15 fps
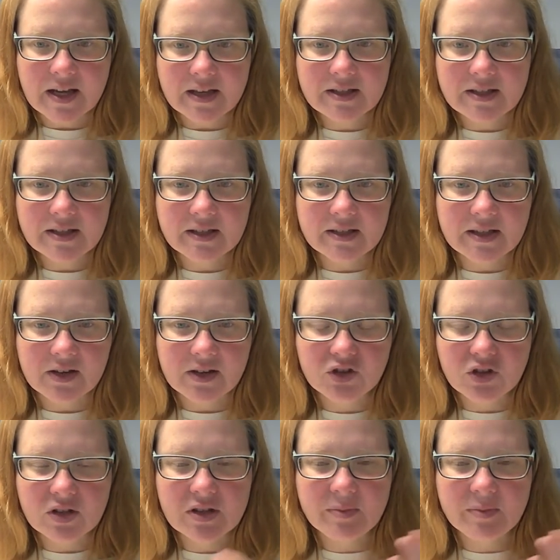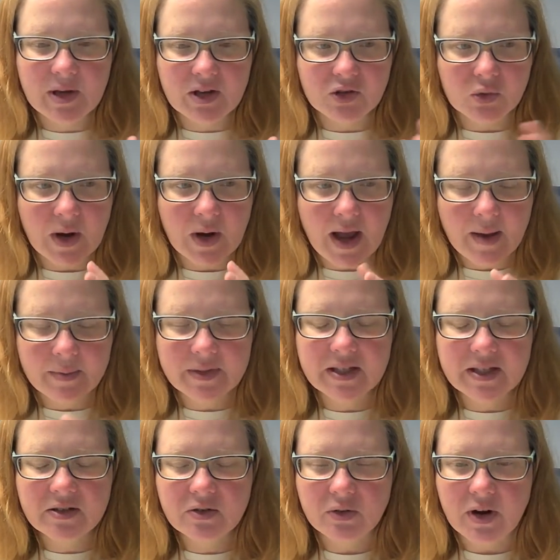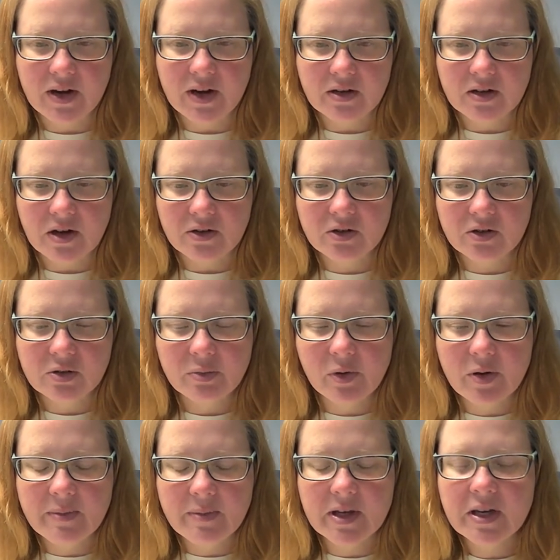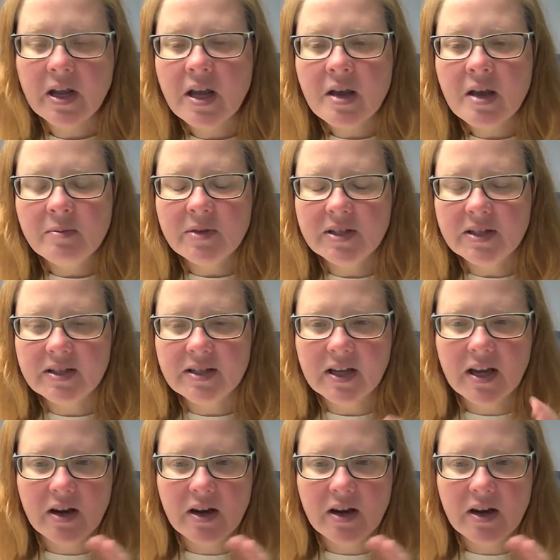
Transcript: test sections because you were absent or had a doctor's appointment, Mrs.